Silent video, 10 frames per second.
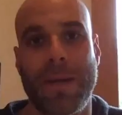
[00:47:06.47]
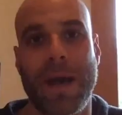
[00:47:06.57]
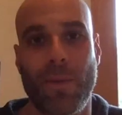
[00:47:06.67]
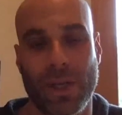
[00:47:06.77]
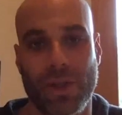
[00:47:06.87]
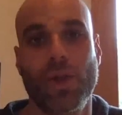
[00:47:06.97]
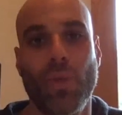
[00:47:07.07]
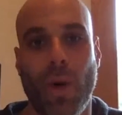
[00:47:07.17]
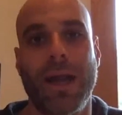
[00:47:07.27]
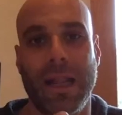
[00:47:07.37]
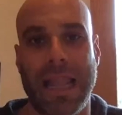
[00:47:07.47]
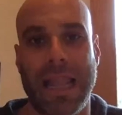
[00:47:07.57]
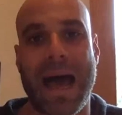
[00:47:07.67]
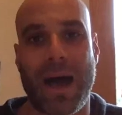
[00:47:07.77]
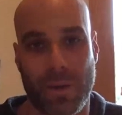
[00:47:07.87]
what you do want
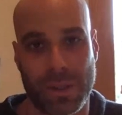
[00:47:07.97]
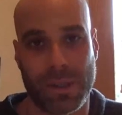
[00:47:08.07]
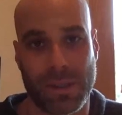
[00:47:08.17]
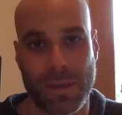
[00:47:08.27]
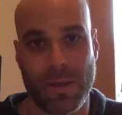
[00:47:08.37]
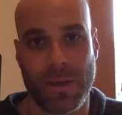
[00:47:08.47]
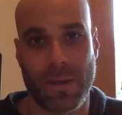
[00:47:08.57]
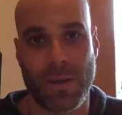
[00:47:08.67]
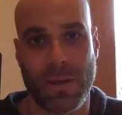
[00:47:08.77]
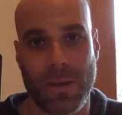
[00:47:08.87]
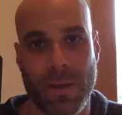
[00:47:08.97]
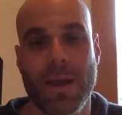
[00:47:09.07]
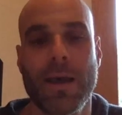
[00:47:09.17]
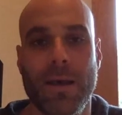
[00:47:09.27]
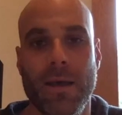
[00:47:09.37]
allows.
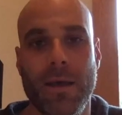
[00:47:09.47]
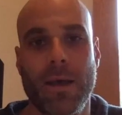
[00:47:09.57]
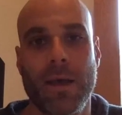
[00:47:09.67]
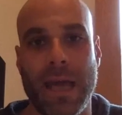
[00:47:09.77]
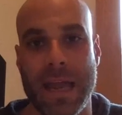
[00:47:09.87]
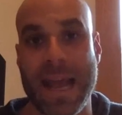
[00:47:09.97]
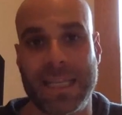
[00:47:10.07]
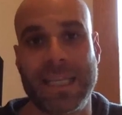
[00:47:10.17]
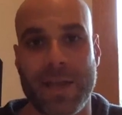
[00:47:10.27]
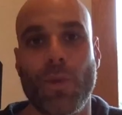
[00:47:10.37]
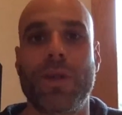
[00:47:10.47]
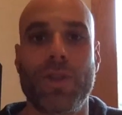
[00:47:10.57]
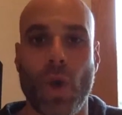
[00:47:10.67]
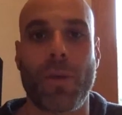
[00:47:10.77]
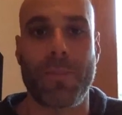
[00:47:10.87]
Connecting with
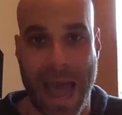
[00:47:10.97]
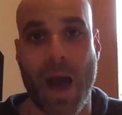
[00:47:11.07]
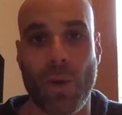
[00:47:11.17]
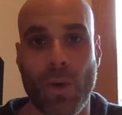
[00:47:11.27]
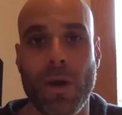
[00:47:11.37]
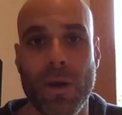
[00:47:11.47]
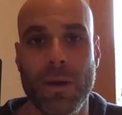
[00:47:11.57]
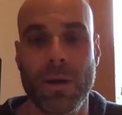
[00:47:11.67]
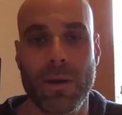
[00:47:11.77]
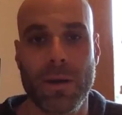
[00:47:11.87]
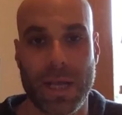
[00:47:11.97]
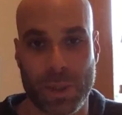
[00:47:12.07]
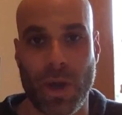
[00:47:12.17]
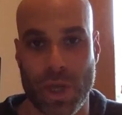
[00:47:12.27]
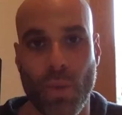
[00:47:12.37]
your power is what
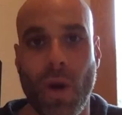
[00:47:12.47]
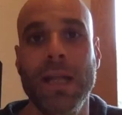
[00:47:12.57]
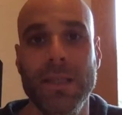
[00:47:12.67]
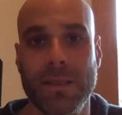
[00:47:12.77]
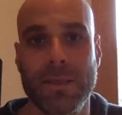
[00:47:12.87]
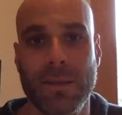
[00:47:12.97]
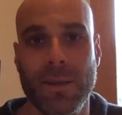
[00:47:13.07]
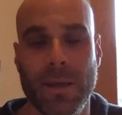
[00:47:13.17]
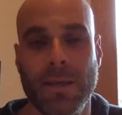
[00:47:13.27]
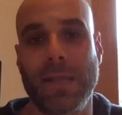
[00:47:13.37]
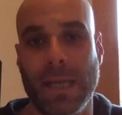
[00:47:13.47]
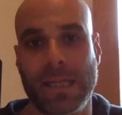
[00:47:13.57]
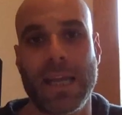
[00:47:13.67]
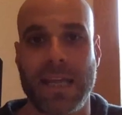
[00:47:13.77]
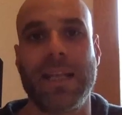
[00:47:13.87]
you want.
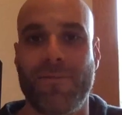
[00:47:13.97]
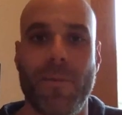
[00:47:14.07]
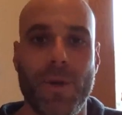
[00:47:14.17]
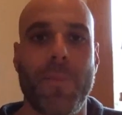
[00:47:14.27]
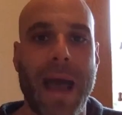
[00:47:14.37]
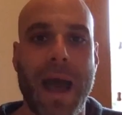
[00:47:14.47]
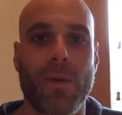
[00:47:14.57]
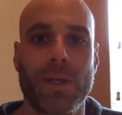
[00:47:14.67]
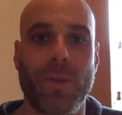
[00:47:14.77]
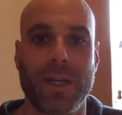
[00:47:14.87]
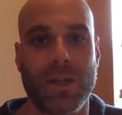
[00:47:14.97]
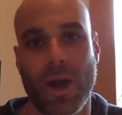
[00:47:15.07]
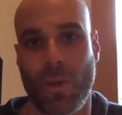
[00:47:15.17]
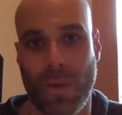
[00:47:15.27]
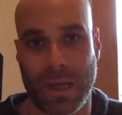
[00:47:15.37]
Disconnecting from your power is what you
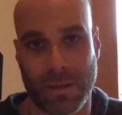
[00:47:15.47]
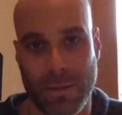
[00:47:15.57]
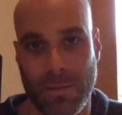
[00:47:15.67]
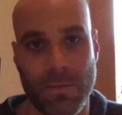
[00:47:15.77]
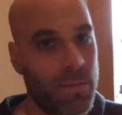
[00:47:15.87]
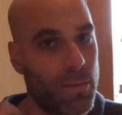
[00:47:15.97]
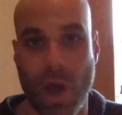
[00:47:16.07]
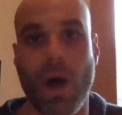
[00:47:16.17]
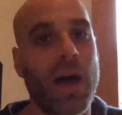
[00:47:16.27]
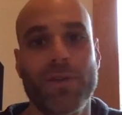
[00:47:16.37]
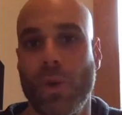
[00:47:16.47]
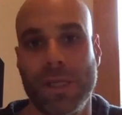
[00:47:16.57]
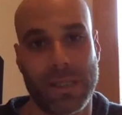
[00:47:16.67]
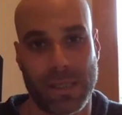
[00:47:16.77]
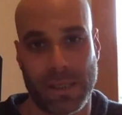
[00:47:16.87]
don't want. We all have
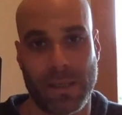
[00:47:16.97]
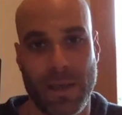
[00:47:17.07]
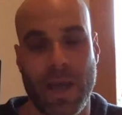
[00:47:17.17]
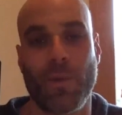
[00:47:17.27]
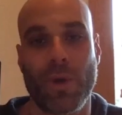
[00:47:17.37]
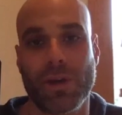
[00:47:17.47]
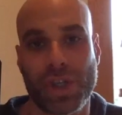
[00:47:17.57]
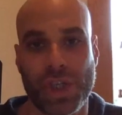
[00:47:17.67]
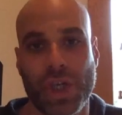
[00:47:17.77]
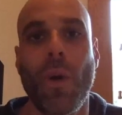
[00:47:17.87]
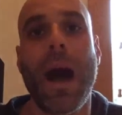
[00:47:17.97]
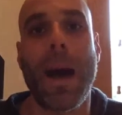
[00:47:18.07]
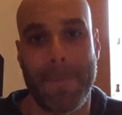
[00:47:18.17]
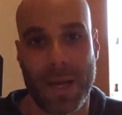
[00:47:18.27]
choices, and we all show up